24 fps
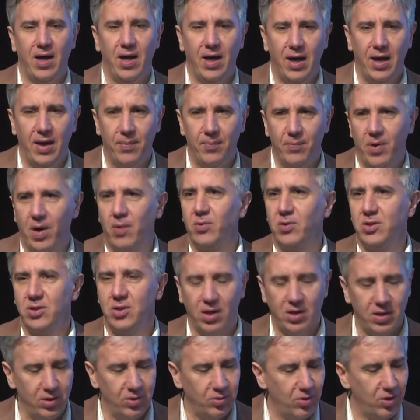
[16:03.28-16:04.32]
I was
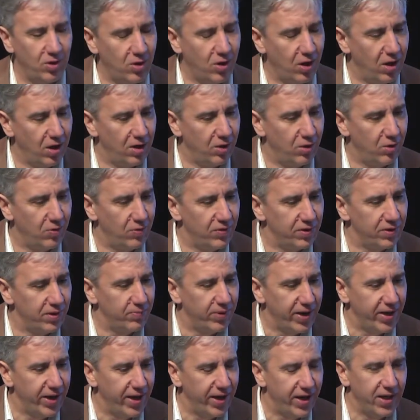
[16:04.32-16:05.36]
talking to a colleague over
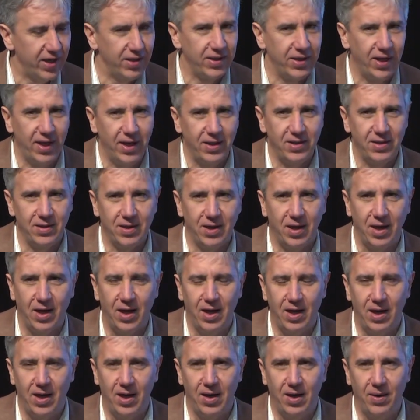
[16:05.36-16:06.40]
the break that
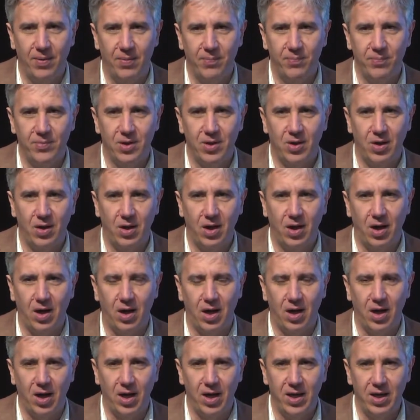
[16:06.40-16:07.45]

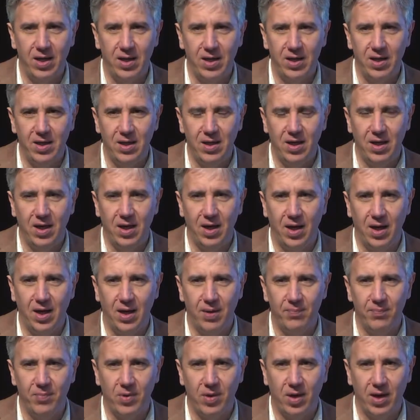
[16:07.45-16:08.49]
I
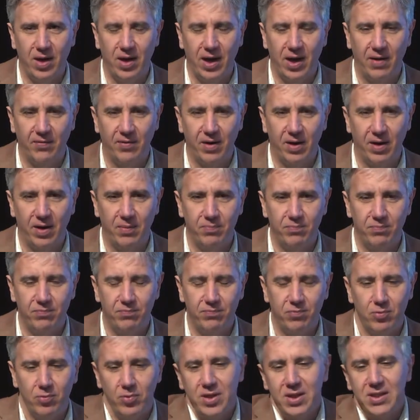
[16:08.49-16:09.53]
have a
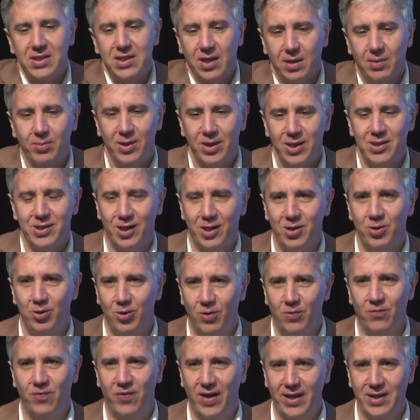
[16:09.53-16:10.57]
reasonably
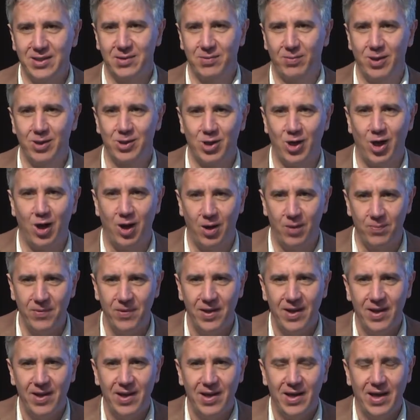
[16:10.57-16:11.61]
secure, flexible job.